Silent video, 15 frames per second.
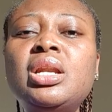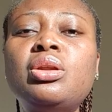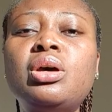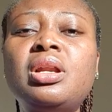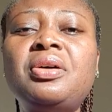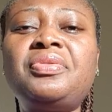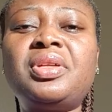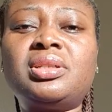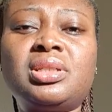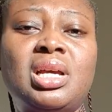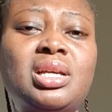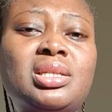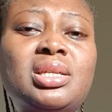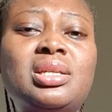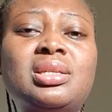A lot of the
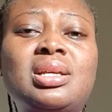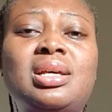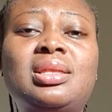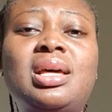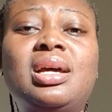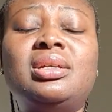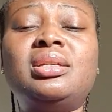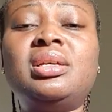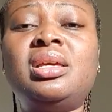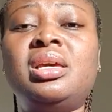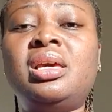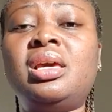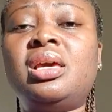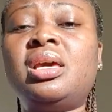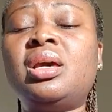chances are that
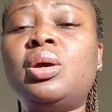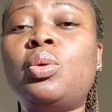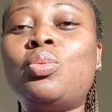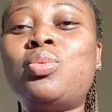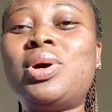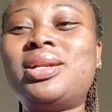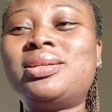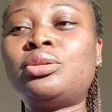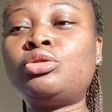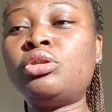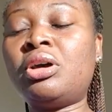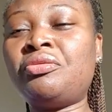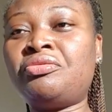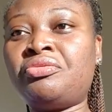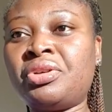what is
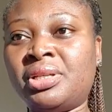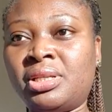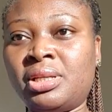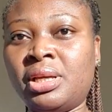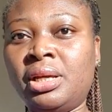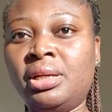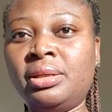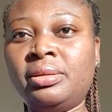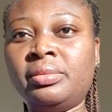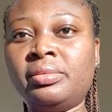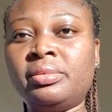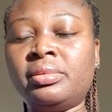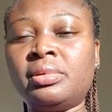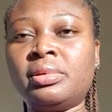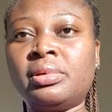not written
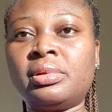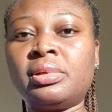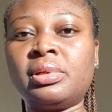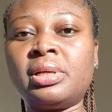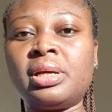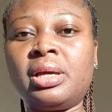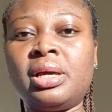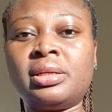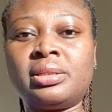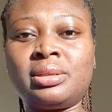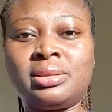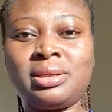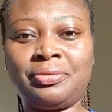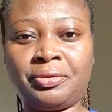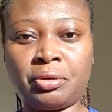is
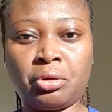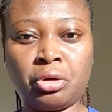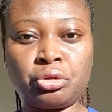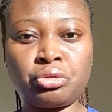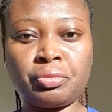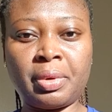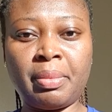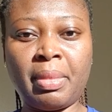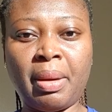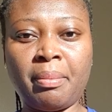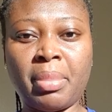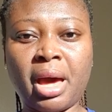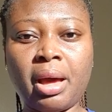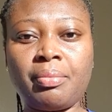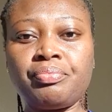difficult to
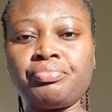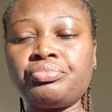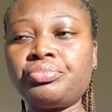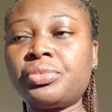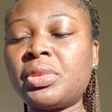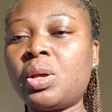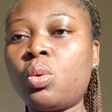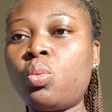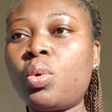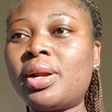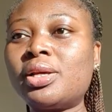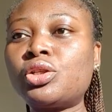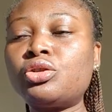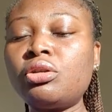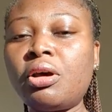remember. What
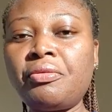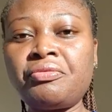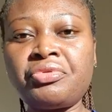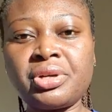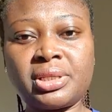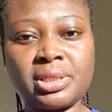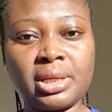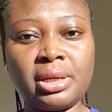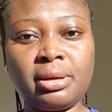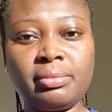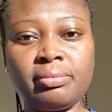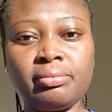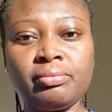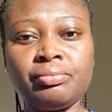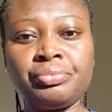is not
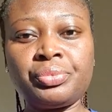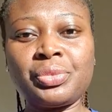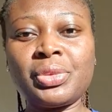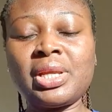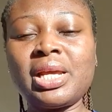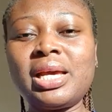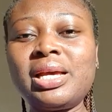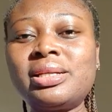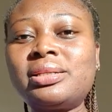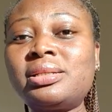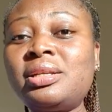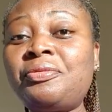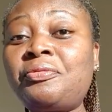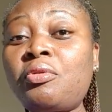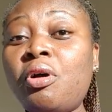written is
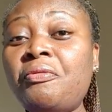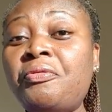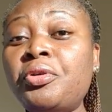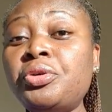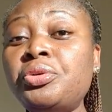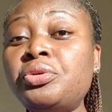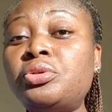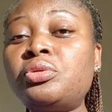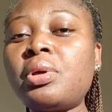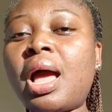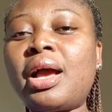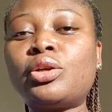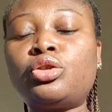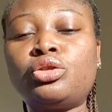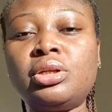difficult for you to
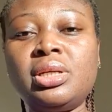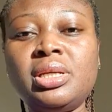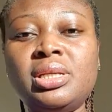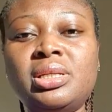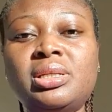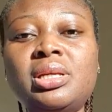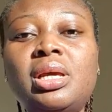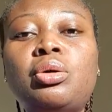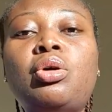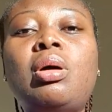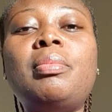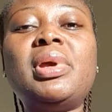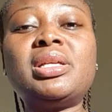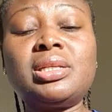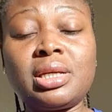actually stay
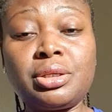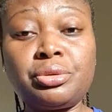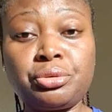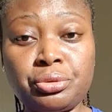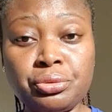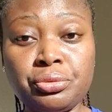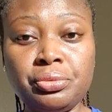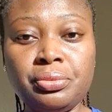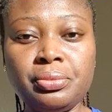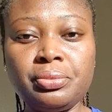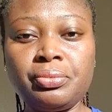committed to.